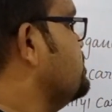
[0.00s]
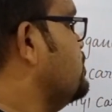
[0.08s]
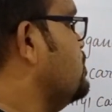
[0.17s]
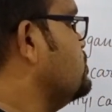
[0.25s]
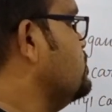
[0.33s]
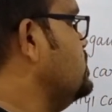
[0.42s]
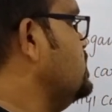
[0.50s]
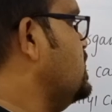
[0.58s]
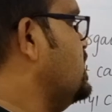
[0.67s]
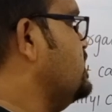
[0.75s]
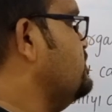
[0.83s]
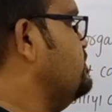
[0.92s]
proton
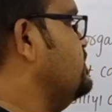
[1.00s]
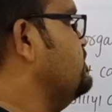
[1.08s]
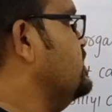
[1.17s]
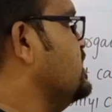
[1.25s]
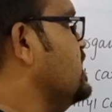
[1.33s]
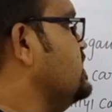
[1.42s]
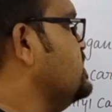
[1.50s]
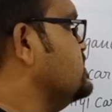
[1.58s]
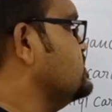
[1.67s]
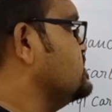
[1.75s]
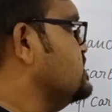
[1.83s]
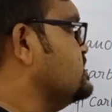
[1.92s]
and we will get
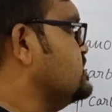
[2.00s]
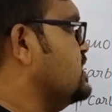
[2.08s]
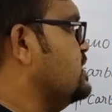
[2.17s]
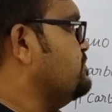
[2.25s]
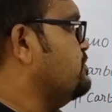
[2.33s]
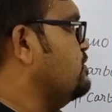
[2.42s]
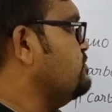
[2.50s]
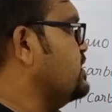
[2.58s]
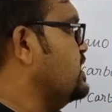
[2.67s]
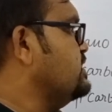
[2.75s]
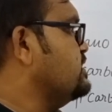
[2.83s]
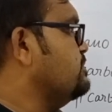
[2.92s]
such type of
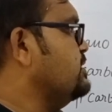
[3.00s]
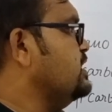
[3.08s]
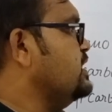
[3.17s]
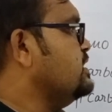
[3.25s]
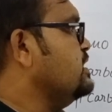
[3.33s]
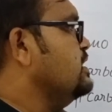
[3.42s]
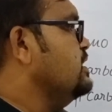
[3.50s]
intermediate.